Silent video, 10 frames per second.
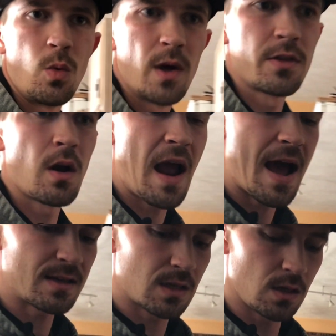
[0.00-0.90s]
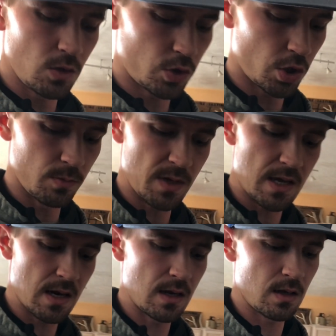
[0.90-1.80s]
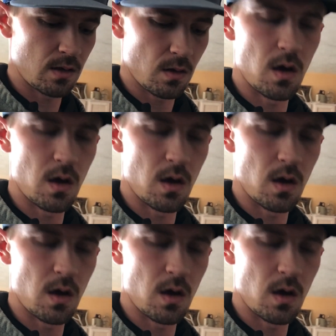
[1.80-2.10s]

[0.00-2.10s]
they're asking. You should be getting